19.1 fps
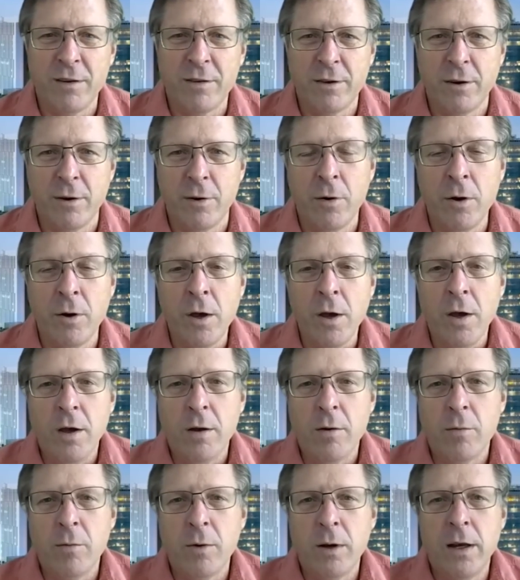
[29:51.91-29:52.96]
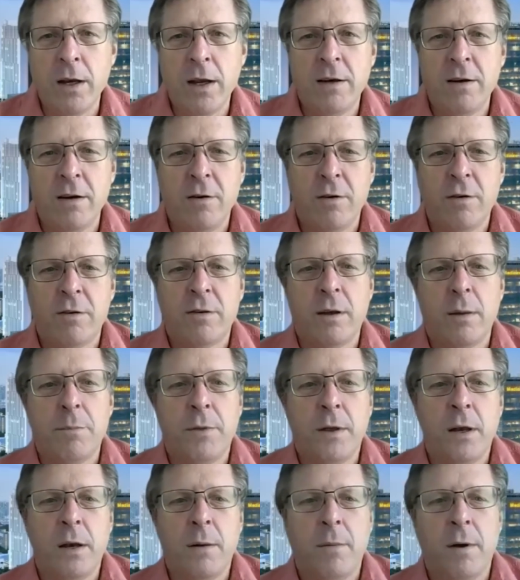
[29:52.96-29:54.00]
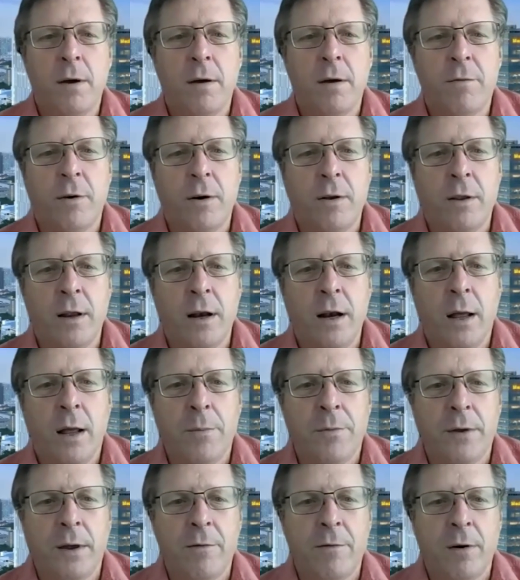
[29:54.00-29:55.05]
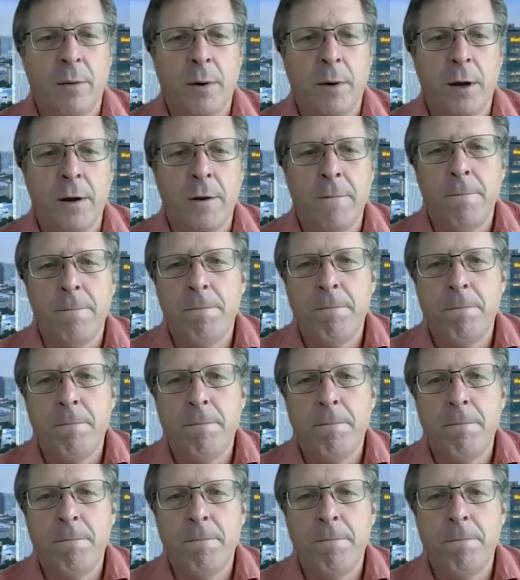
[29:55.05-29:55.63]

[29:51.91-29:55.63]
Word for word: So we need to do something about for that helps everybody.